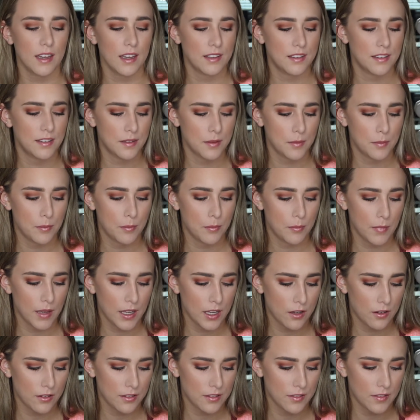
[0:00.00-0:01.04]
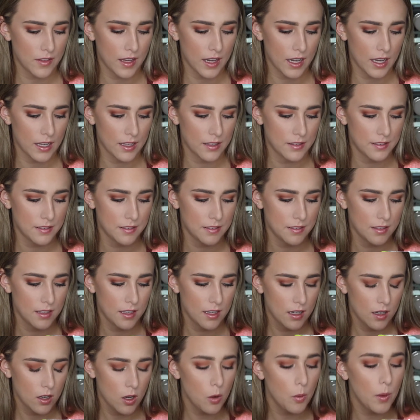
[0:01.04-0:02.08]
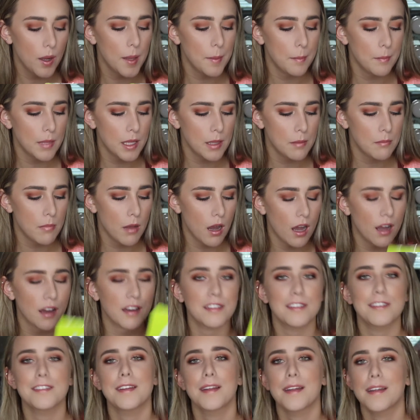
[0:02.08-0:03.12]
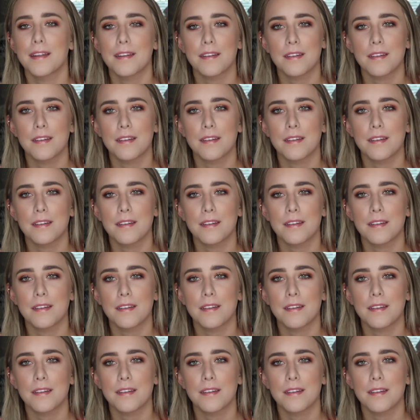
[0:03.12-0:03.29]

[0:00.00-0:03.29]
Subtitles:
It's the makers of that. It's, oh wait, Meme Box.